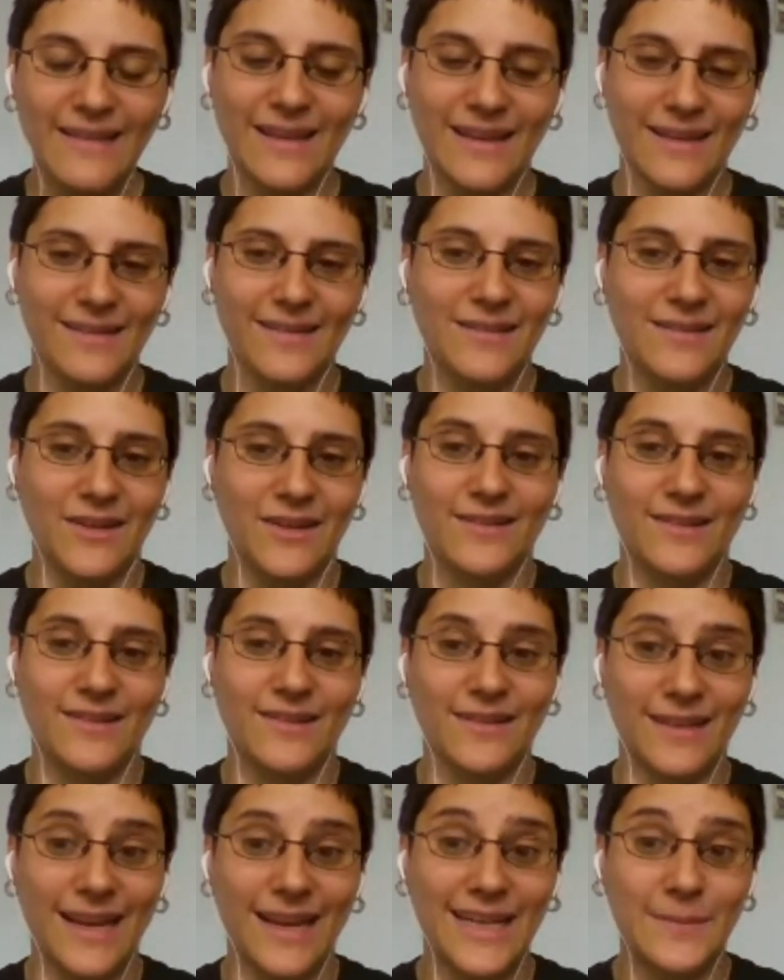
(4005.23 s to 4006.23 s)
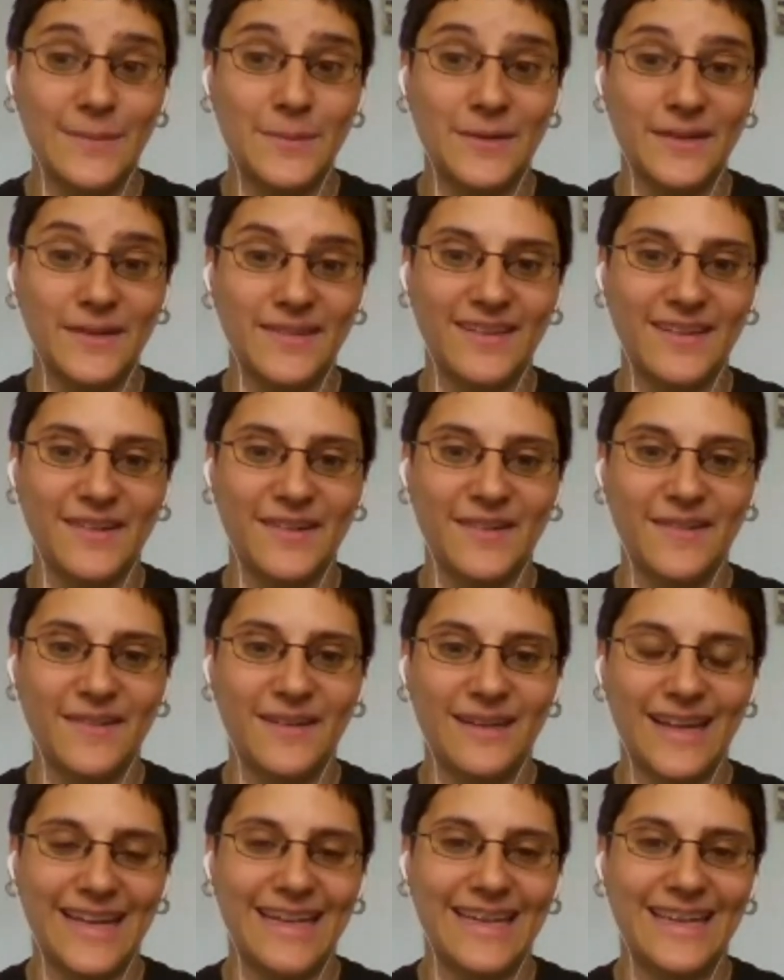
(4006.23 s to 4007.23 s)
that's not sustainable.
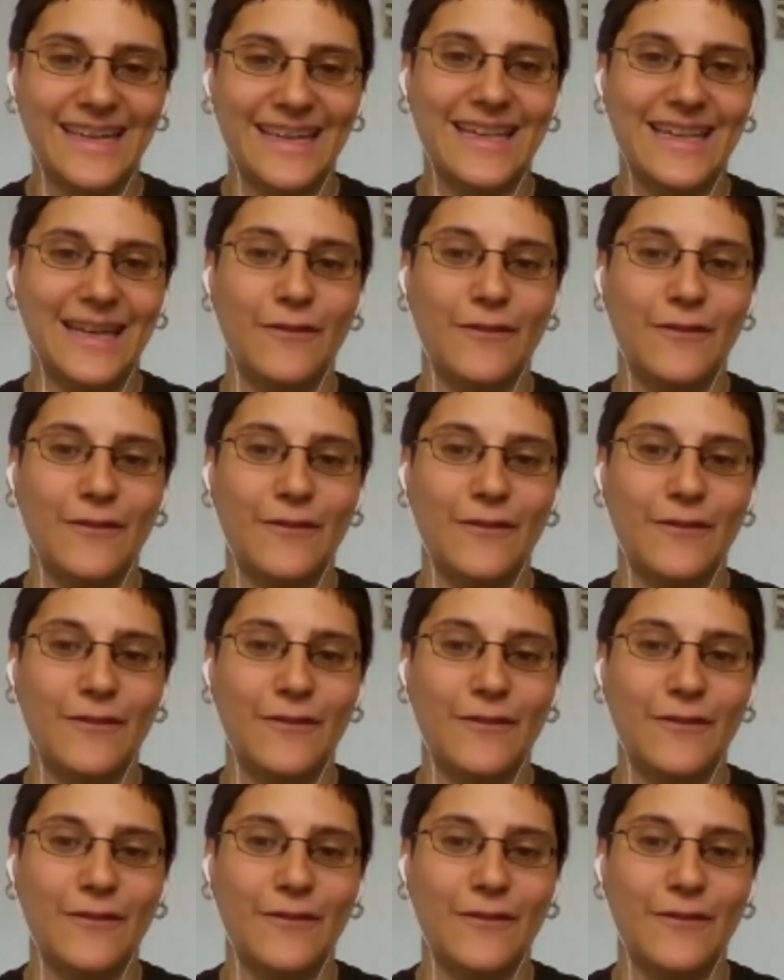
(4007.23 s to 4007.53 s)
So, like,